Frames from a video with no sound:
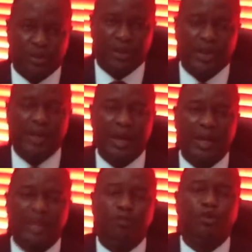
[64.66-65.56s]

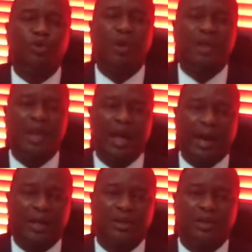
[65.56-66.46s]
Again, if you go
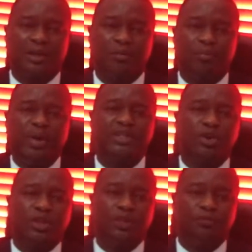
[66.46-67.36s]
online, based
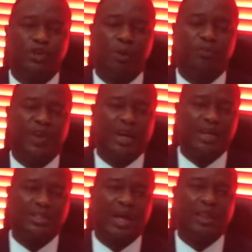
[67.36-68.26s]
on the job
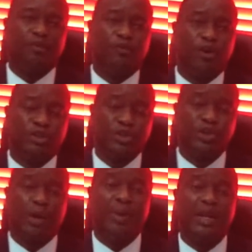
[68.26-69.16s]
vacancy and the function you
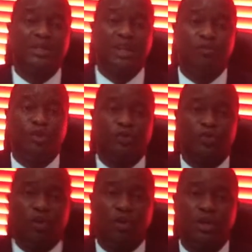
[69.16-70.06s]
are being interviewed
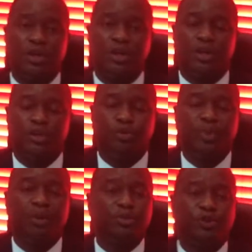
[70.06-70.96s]
for, you'll be
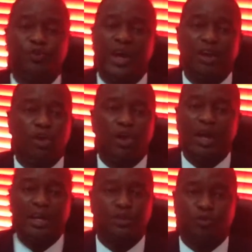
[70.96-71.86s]
able to find all
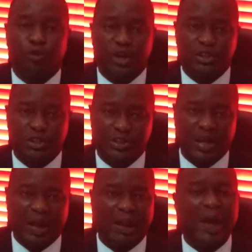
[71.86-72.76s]
kinds of questions that
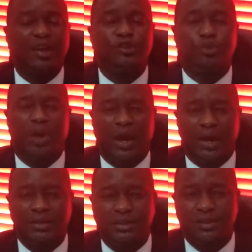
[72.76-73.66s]
are likely to be
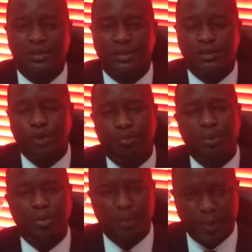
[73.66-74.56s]
asked. So be
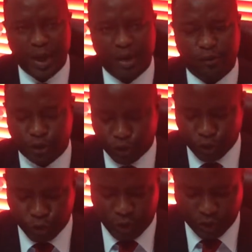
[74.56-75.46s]
prepared for such
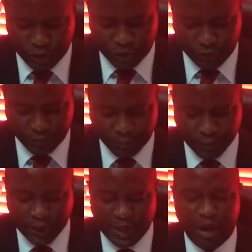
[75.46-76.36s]
questions.
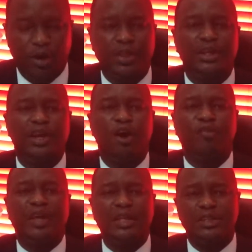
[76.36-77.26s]
Now, on the day of
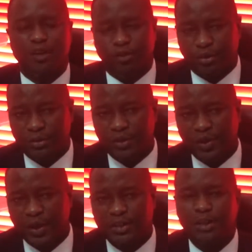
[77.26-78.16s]
the interview,
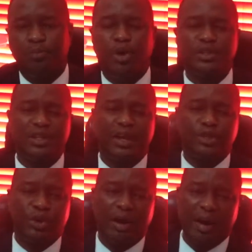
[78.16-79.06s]
it's important that
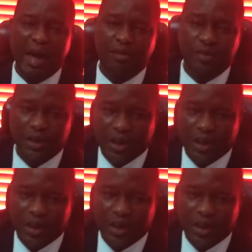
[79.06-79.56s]
you arrive